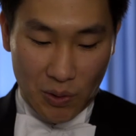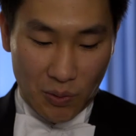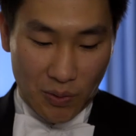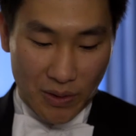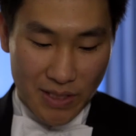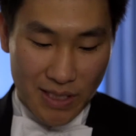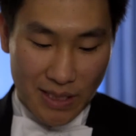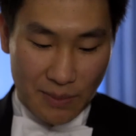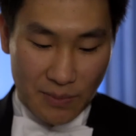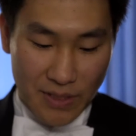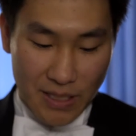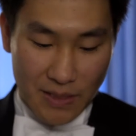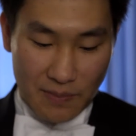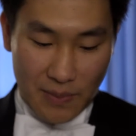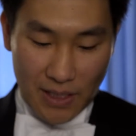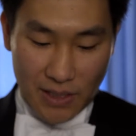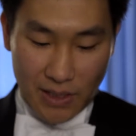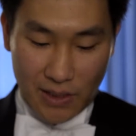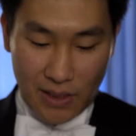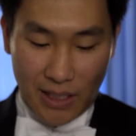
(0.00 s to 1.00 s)
you were someone
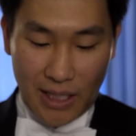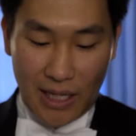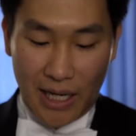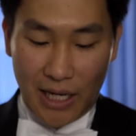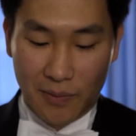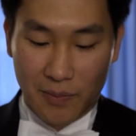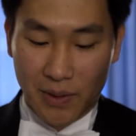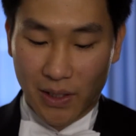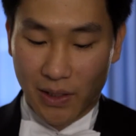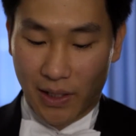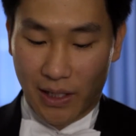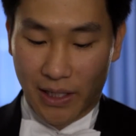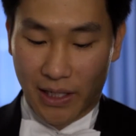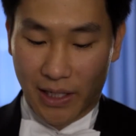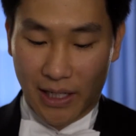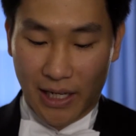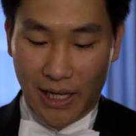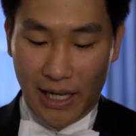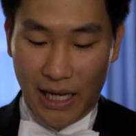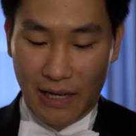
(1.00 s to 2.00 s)
special I'd be
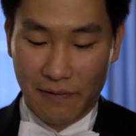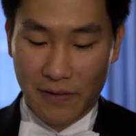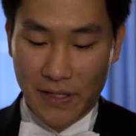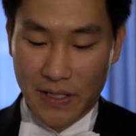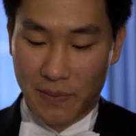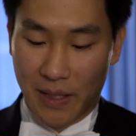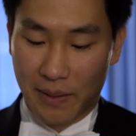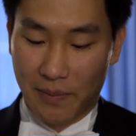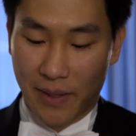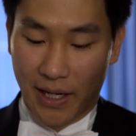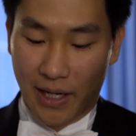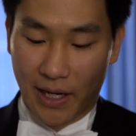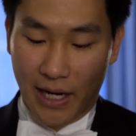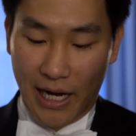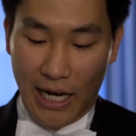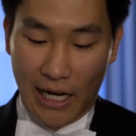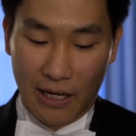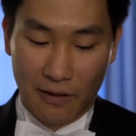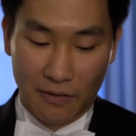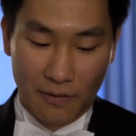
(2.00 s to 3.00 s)
lucky to have as my better
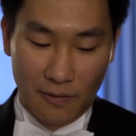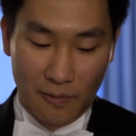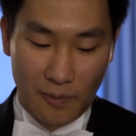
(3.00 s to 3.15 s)
half.